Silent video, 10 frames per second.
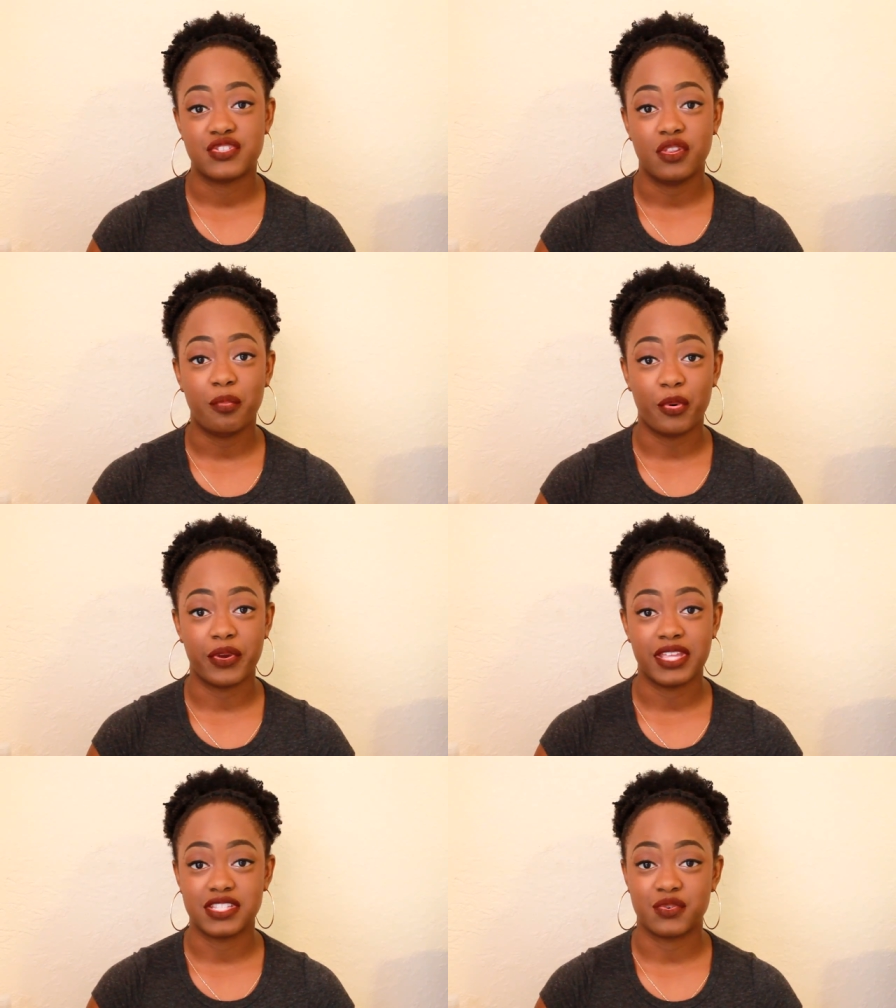to the
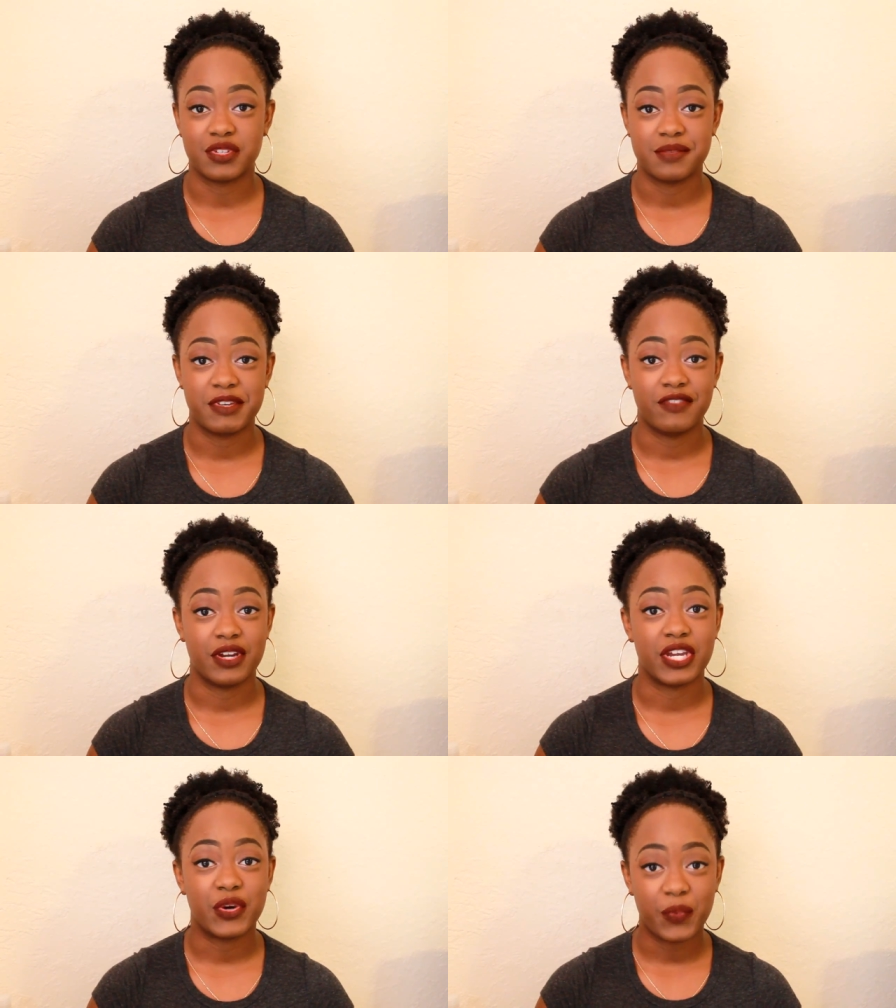point. It's going to be
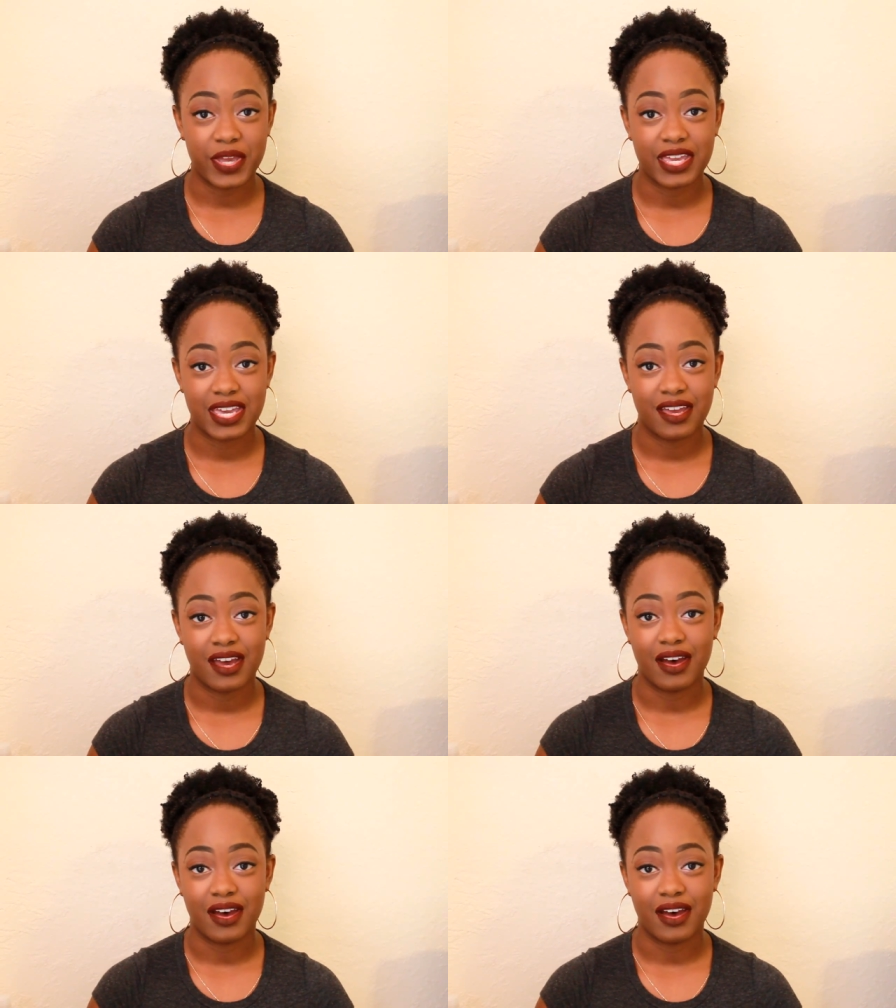very quick.